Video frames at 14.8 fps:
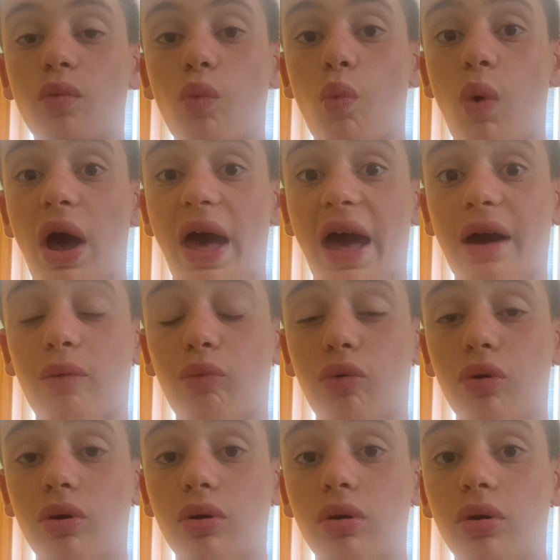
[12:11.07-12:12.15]
Wow.
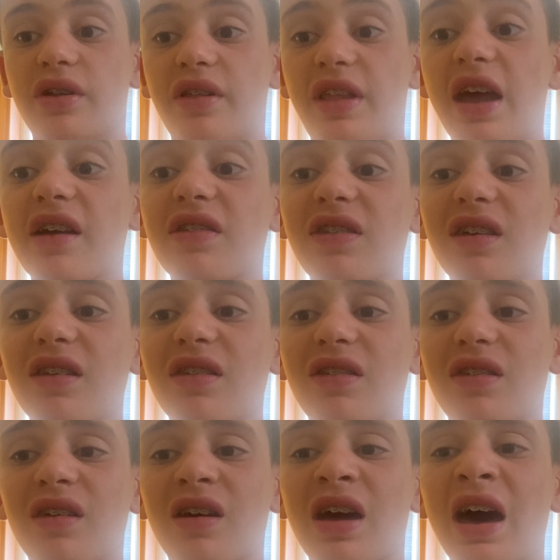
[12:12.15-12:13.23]
Next
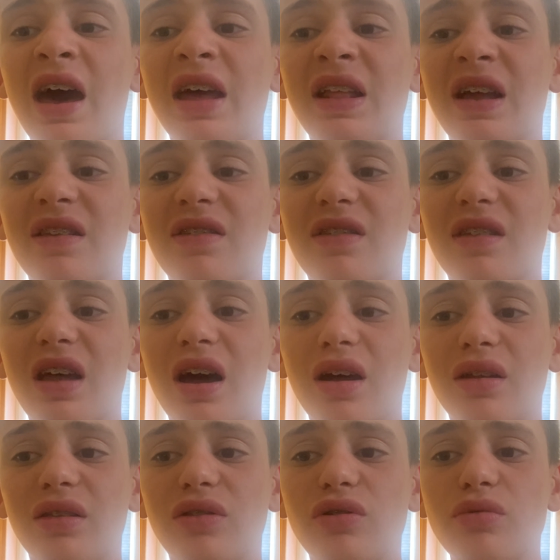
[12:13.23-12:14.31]
is a guy that's
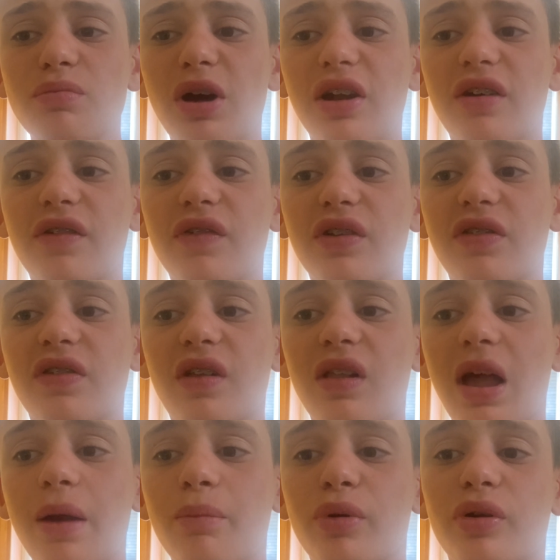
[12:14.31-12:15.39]
not too much of a
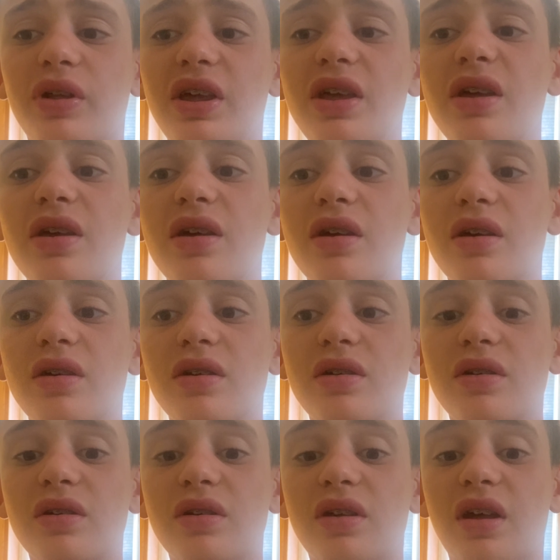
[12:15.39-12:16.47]
celebrity.
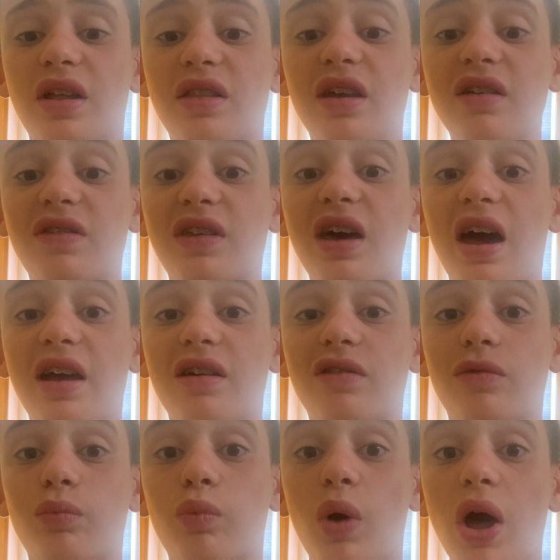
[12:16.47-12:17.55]
And this guy
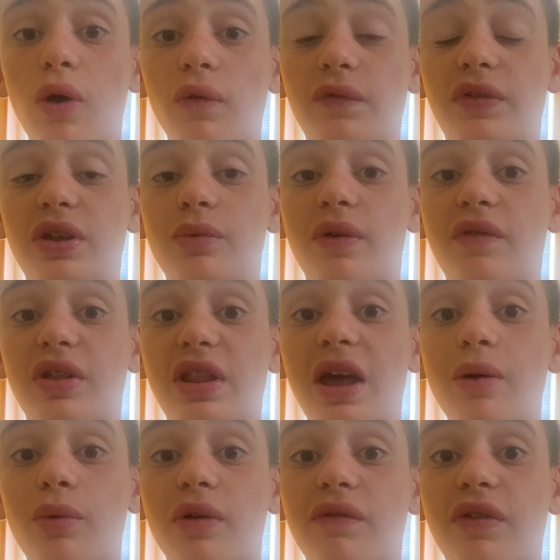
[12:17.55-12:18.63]
is wealthy with a
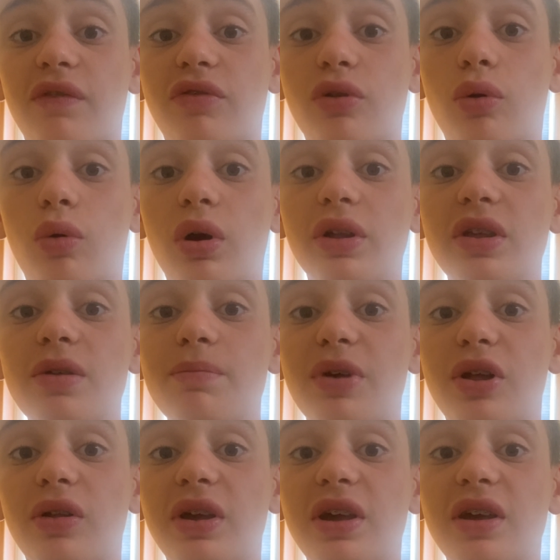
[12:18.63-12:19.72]
net worth of $20
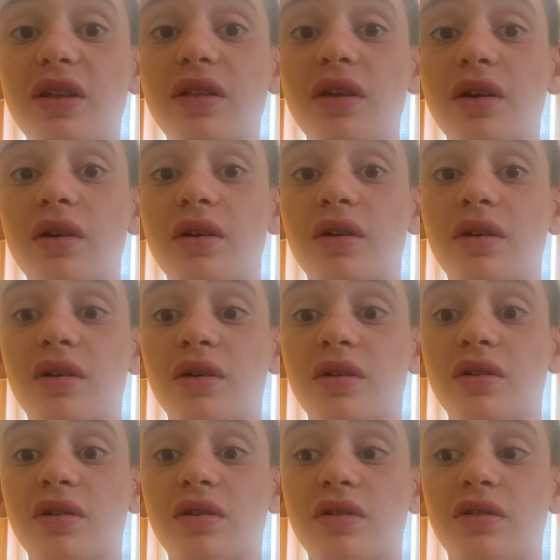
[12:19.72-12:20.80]
billion.
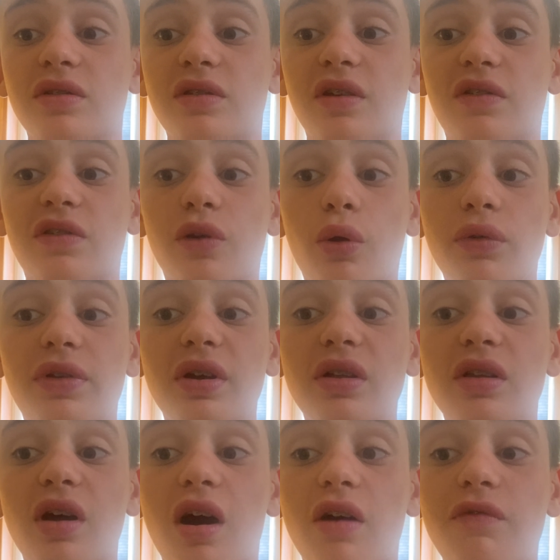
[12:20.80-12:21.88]
The
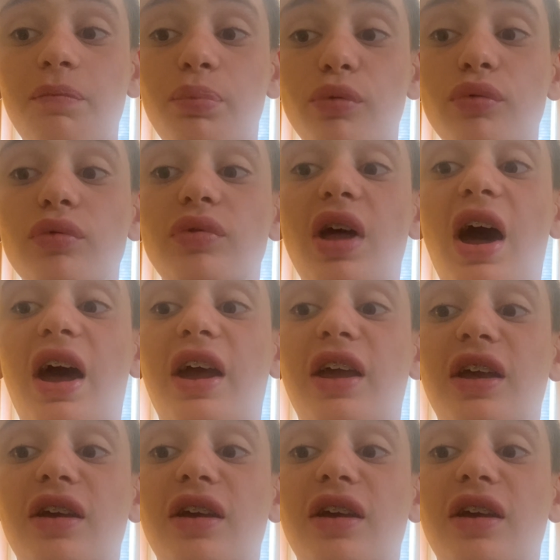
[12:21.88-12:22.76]
Sultan of Brunei.